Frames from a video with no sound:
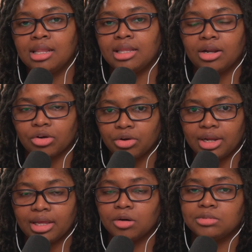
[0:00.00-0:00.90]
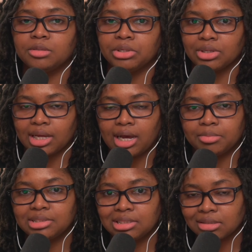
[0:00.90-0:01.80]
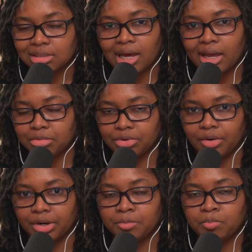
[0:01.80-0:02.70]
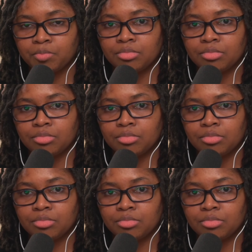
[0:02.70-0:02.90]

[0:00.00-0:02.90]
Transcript: that are going to help to build a competent library